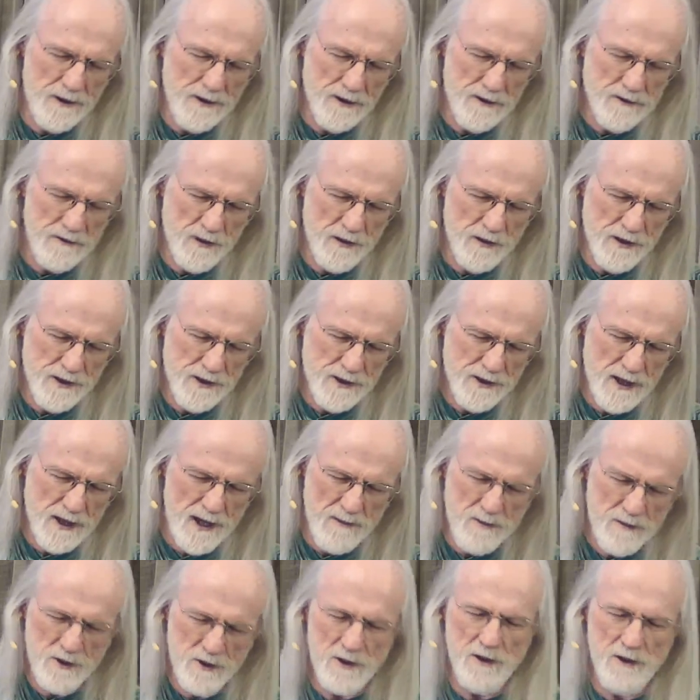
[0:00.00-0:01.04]
and for this
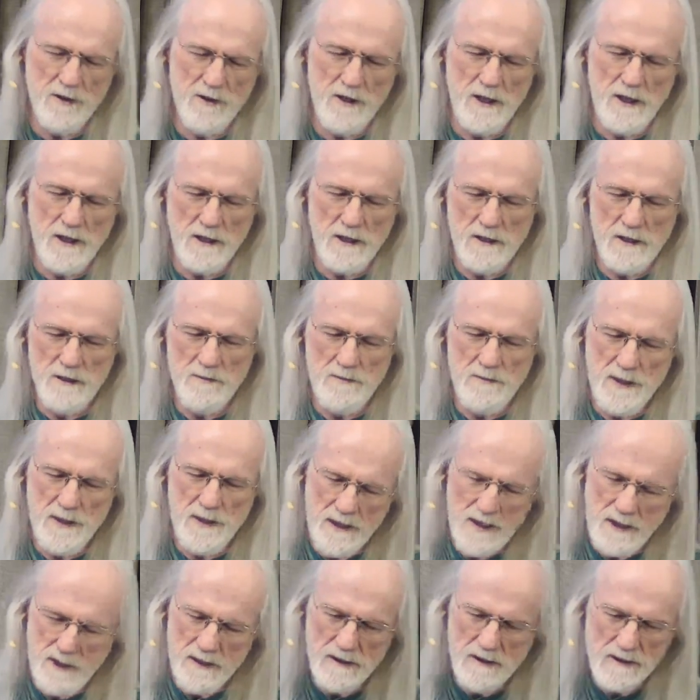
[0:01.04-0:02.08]
opportunity to
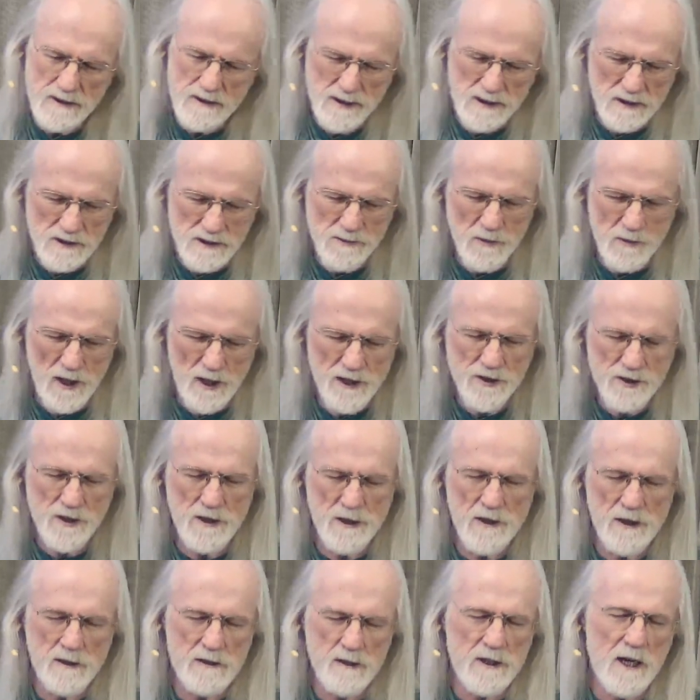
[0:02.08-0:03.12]
be this expression
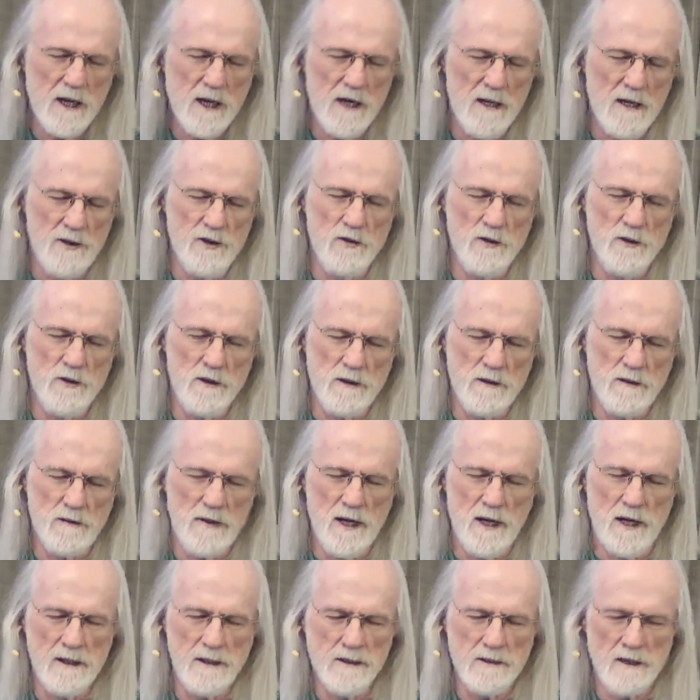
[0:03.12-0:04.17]
and conduit of
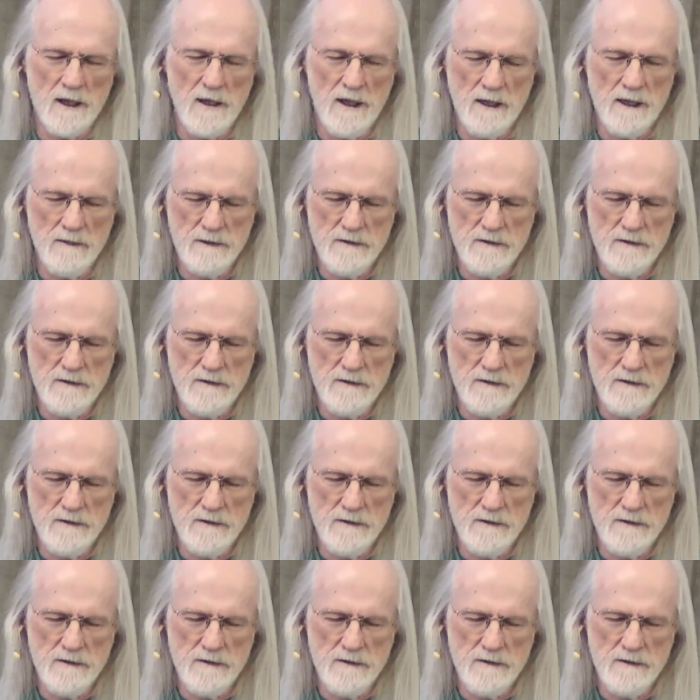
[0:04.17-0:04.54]
God's love,